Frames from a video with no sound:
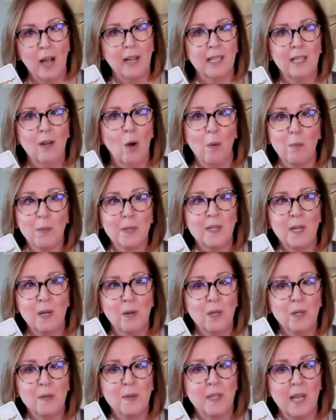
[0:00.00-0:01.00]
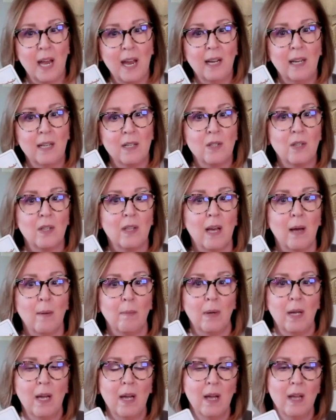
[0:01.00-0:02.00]
I can almost hear you saying it to
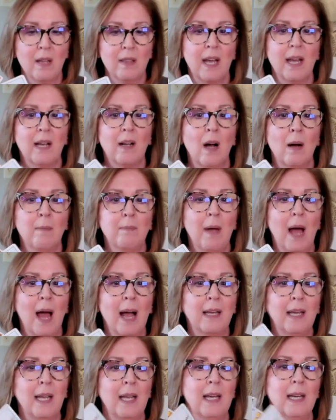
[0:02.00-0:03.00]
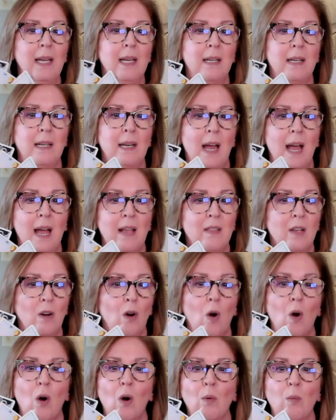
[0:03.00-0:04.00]
them. They come back in and
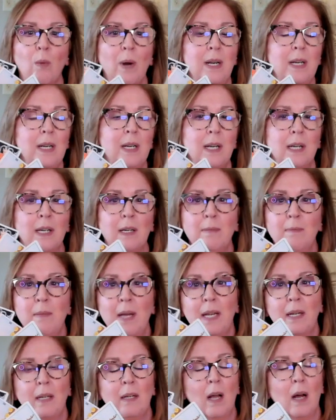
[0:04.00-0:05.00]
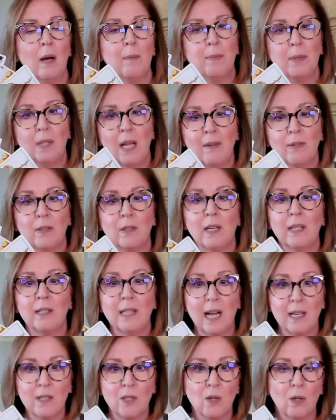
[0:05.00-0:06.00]
they're all ready to commit and up level, and
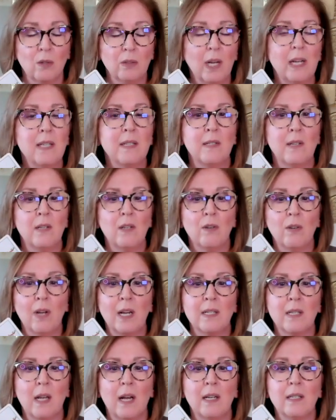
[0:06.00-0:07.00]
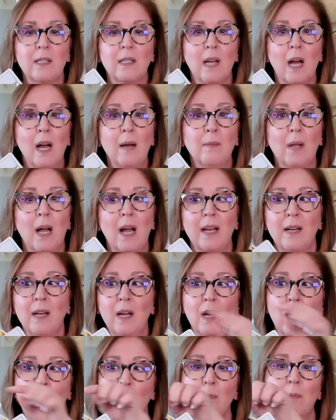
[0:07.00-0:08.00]
that's all nice in your nice highest timeline.
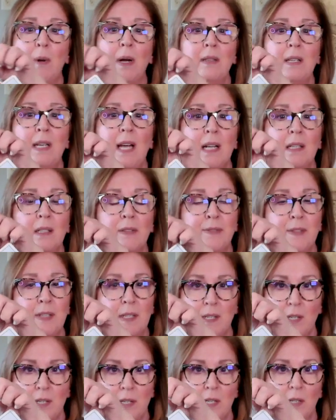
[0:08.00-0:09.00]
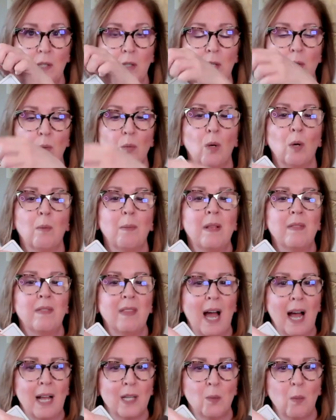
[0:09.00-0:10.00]
But the elephant is still in the room, and
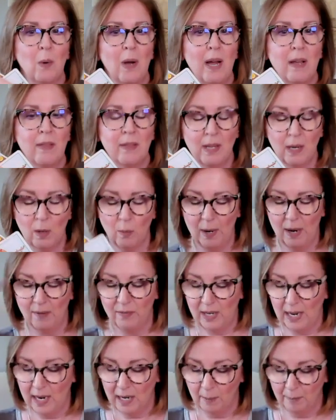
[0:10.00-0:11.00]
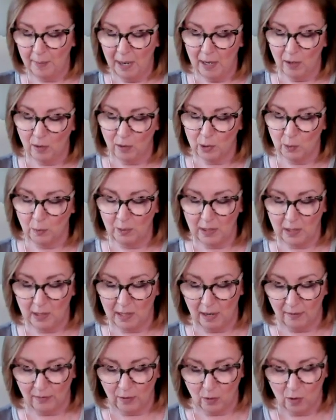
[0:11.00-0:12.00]
that's why I think we have the Eight of Pentacles with the
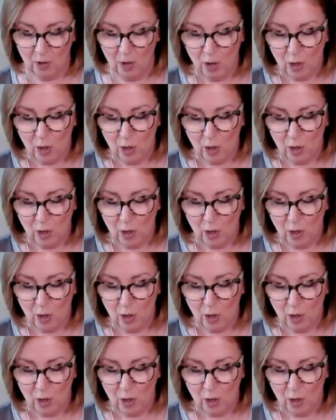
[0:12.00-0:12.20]
devil.